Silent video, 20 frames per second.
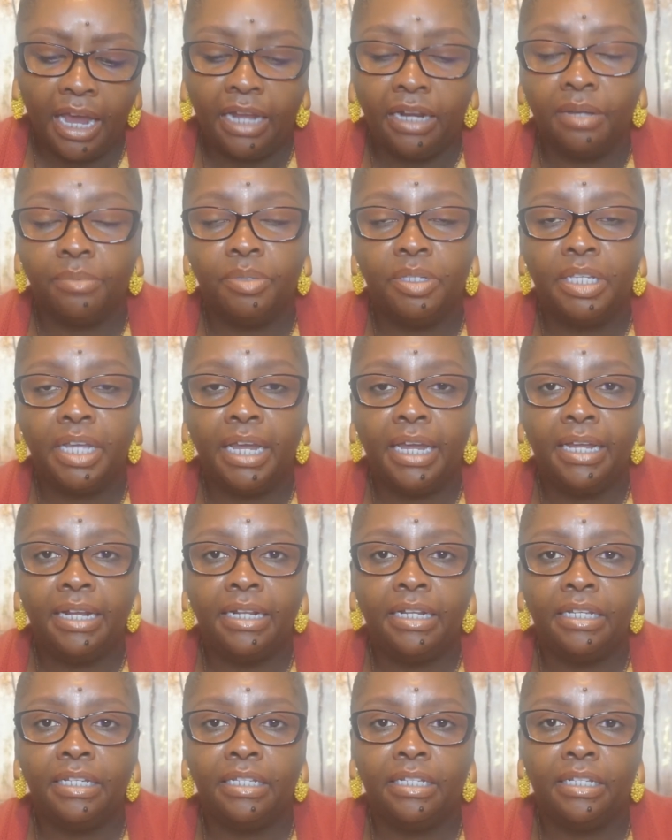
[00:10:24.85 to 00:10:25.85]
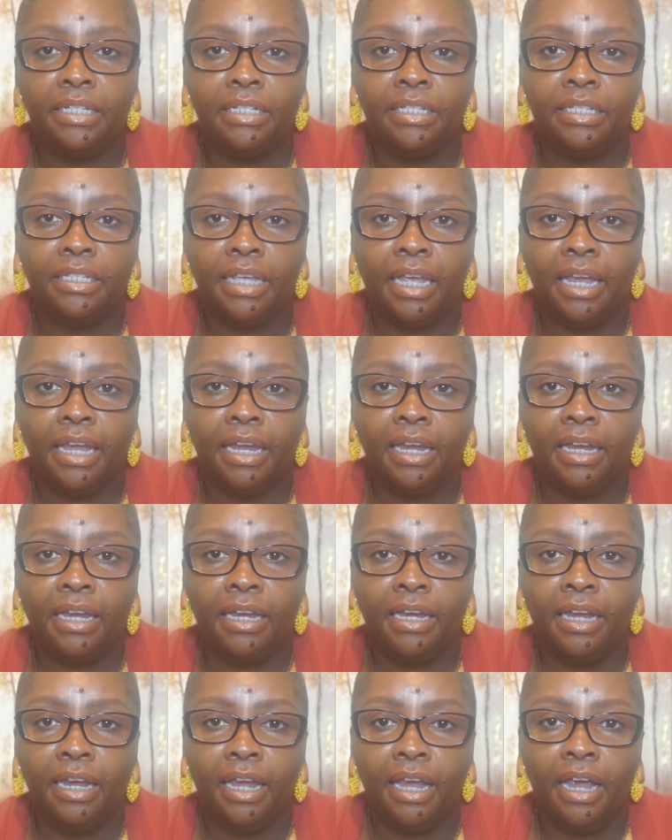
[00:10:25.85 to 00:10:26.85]
And I'm saying this to
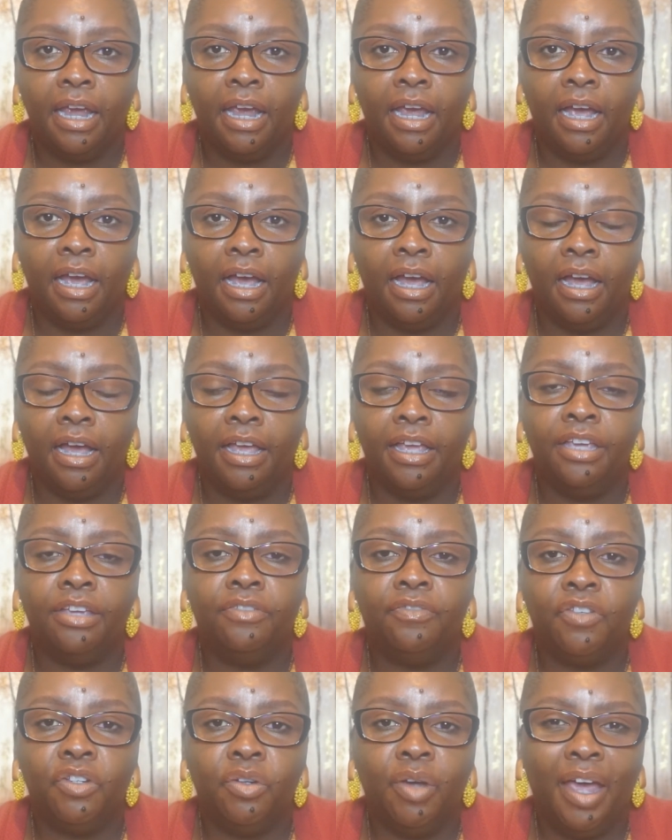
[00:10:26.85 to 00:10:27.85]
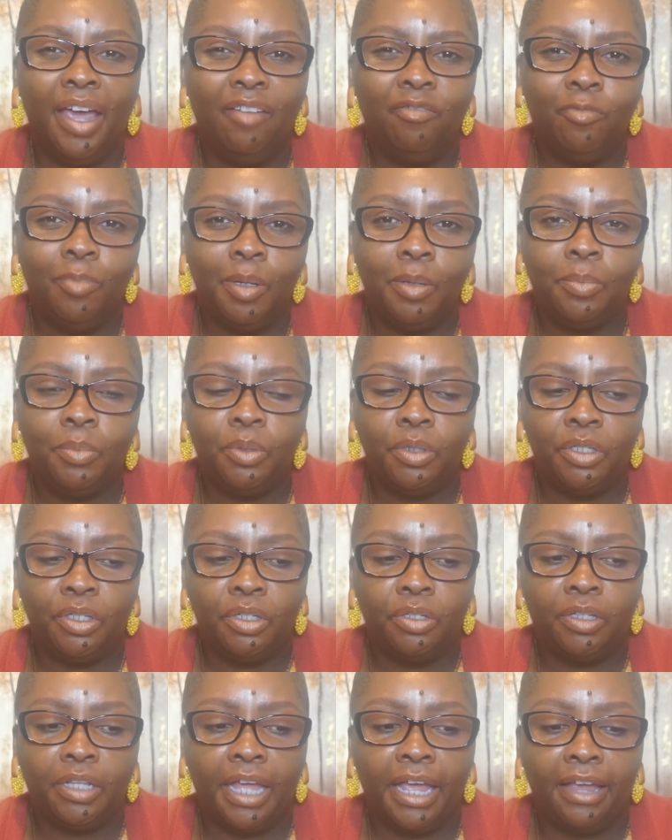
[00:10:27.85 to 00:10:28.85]
say, uh, if you have people
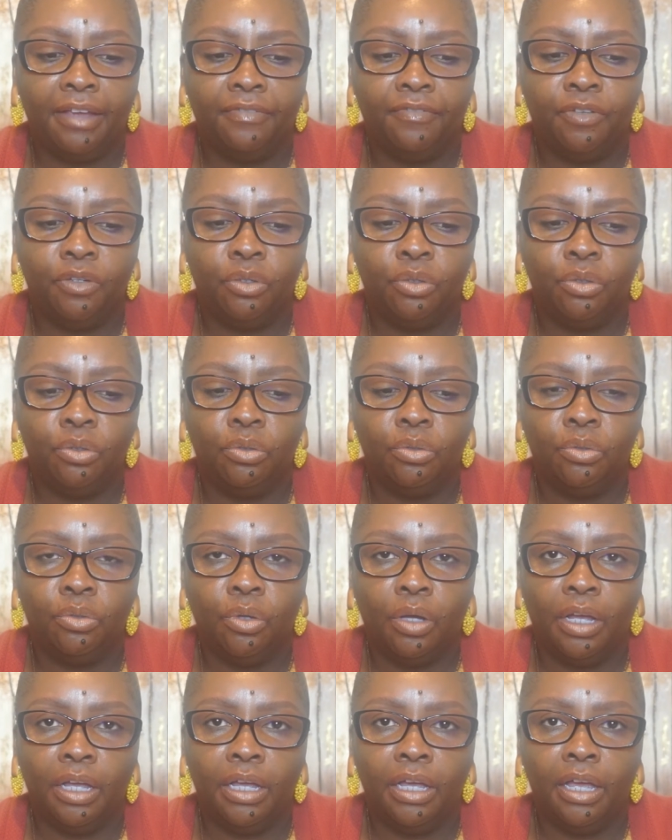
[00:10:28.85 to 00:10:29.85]
in your life who